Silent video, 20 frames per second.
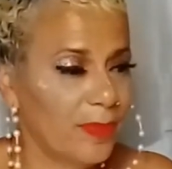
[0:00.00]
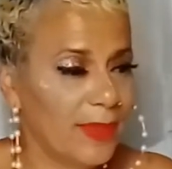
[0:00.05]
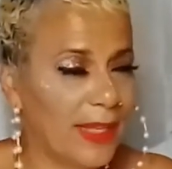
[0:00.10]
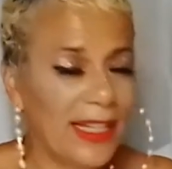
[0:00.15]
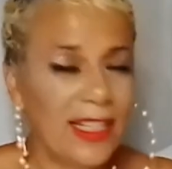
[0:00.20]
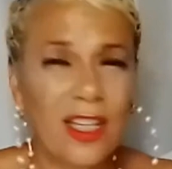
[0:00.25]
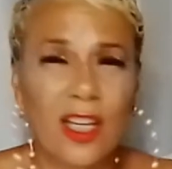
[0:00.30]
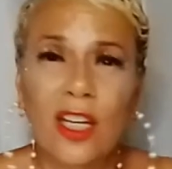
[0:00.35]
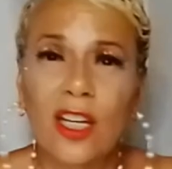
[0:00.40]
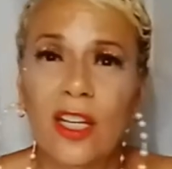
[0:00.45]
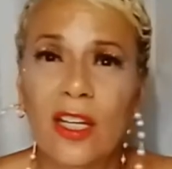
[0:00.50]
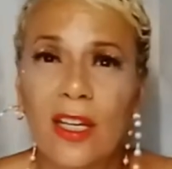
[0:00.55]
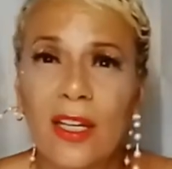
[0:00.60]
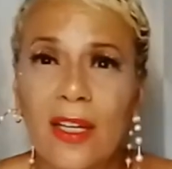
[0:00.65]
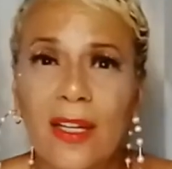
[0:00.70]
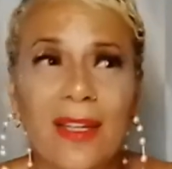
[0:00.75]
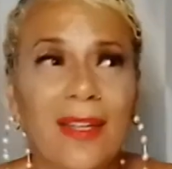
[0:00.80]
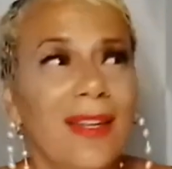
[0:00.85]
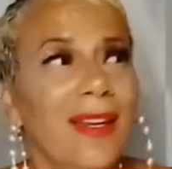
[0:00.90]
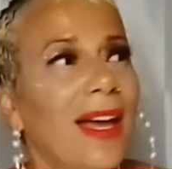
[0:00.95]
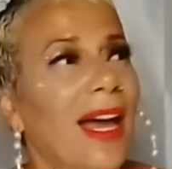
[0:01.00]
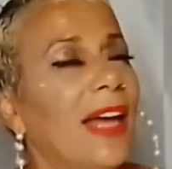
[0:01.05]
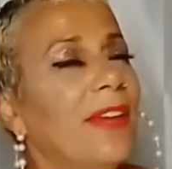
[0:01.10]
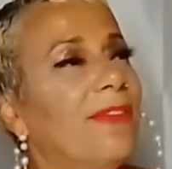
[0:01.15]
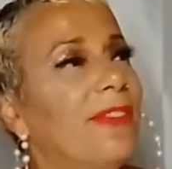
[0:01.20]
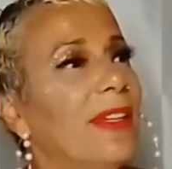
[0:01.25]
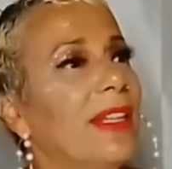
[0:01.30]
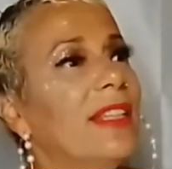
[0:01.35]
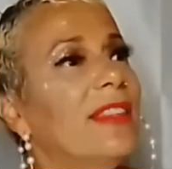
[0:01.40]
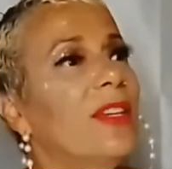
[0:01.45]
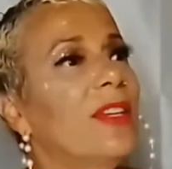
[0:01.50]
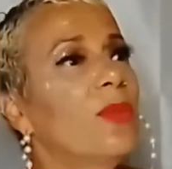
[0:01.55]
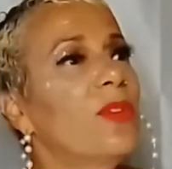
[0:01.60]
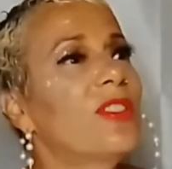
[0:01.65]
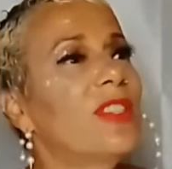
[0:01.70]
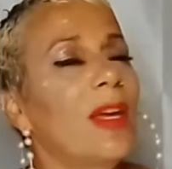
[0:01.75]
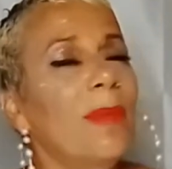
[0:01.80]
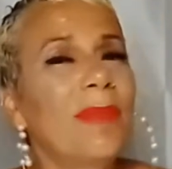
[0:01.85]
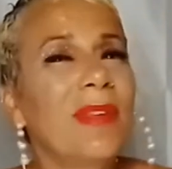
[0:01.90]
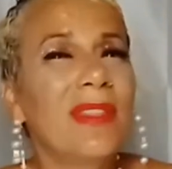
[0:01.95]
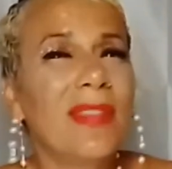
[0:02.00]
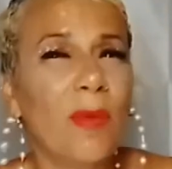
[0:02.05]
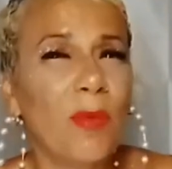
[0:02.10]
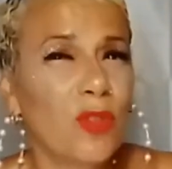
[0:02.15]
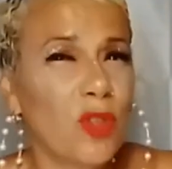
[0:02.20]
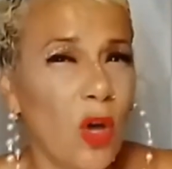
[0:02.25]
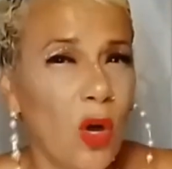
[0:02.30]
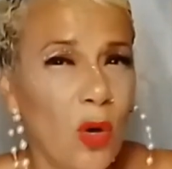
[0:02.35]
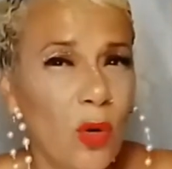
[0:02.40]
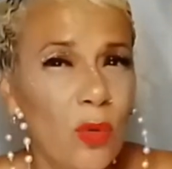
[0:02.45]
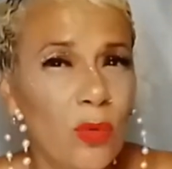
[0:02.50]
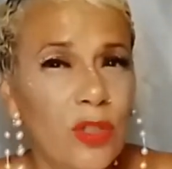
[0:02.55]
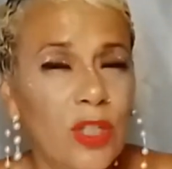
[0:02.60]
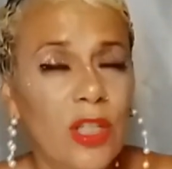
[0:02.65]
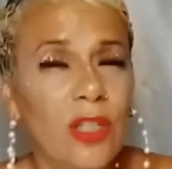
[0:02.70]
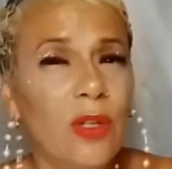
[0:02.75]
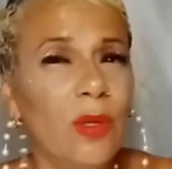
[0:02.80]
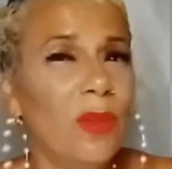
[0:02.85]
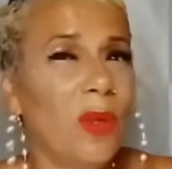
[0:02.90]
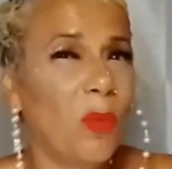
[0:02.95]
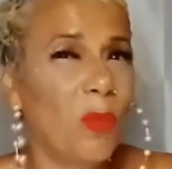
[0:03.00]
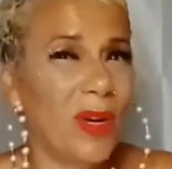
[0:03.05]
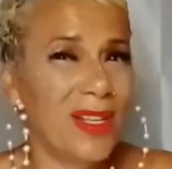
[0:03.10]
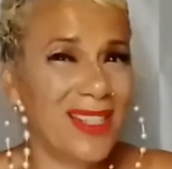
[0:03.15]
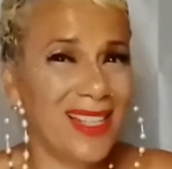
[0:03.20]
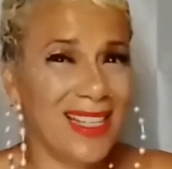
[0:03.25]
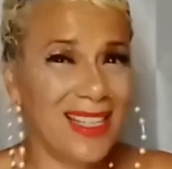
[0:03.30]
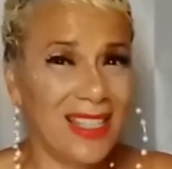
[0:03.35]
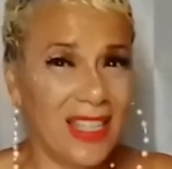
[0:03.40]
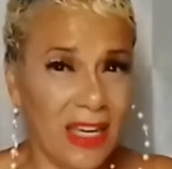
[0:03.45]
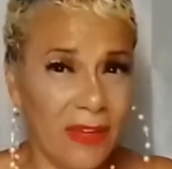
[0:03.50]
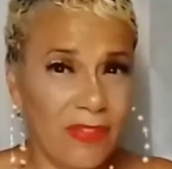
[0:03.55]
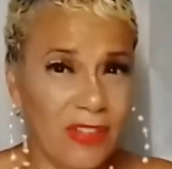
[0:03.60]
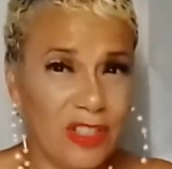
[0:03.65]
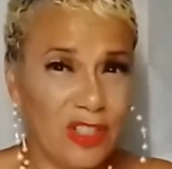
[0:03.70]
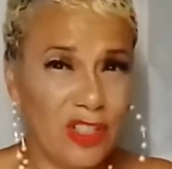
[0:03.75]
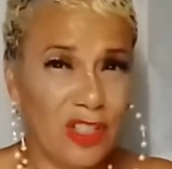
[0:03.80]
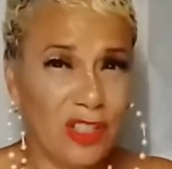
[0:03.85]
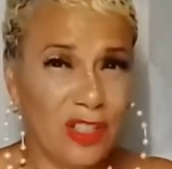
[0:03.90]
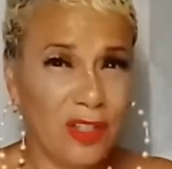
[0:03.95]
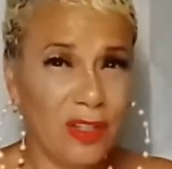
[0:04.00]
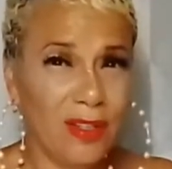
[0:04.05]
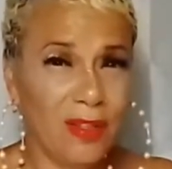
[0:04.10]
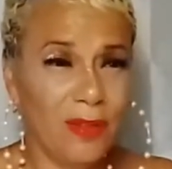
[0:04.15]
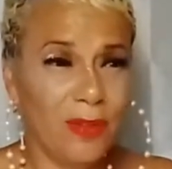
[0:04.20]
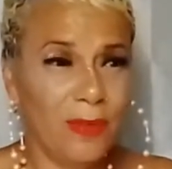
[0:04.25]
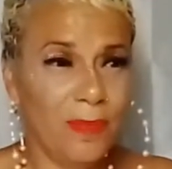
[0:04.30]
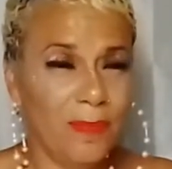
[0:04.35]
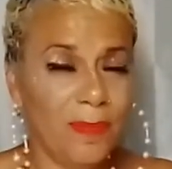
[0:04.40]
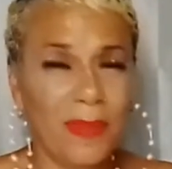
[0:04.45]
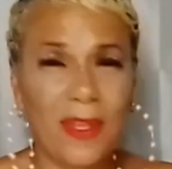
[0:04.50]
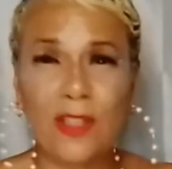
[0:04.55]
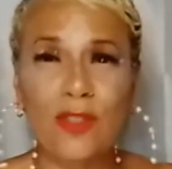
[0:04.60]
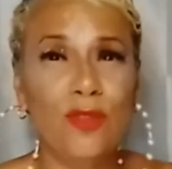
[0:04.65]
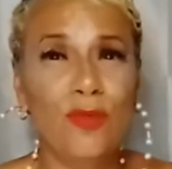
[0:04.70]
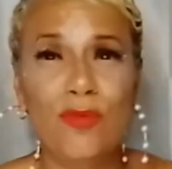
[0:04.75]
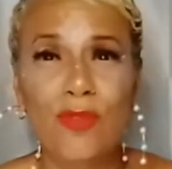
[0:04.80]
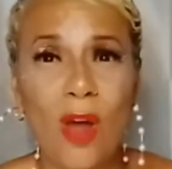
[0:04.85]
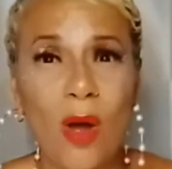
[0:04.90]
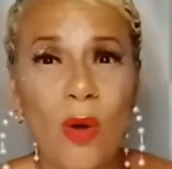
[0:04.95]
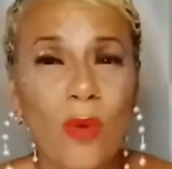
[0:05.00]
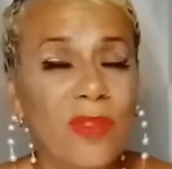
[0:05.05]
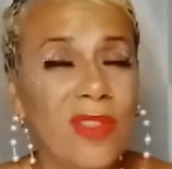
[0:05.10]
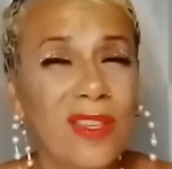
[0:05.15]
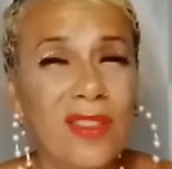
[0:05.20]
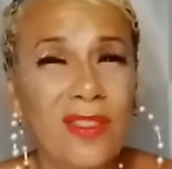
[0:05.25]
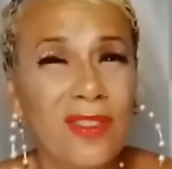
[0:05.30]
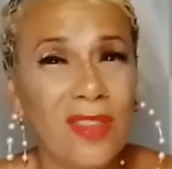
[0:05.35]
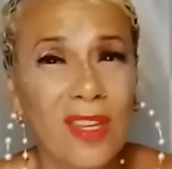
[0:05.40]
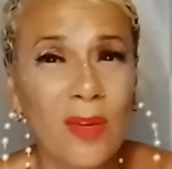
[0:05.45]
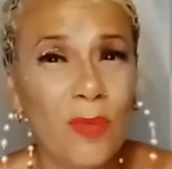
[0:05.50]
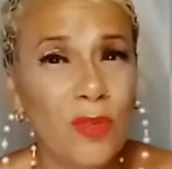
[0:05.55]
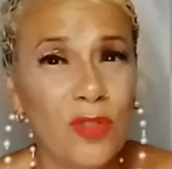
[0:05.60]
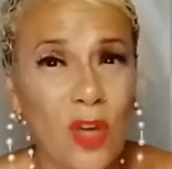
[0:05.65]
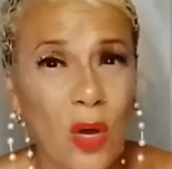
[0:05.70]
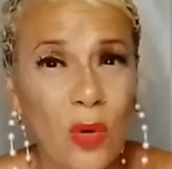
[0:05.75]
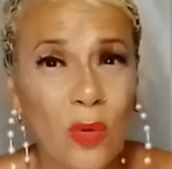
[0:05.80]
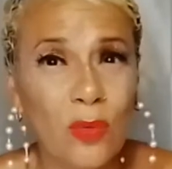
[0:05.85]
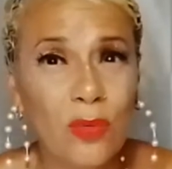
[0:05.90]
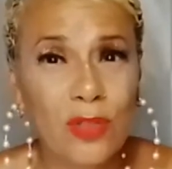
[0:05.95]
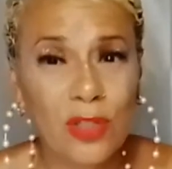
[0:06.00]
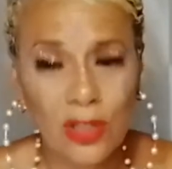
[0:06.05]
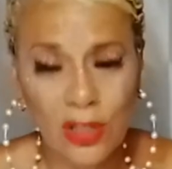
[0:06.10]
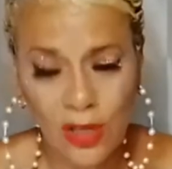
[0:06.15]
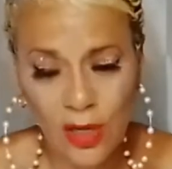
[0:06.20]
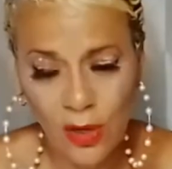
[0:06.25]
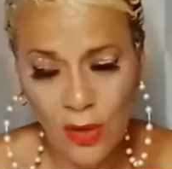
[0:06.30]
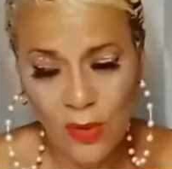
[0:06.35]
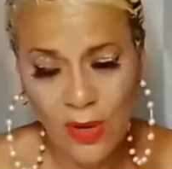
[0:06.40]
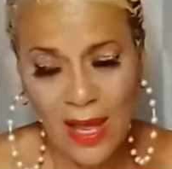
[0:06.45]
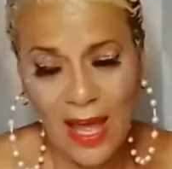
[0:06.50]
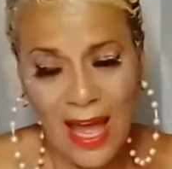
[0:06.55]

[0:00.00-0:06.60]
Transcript: like I feel like there was something that was owed to you that wasn't given to you, and you know that it was owed to you.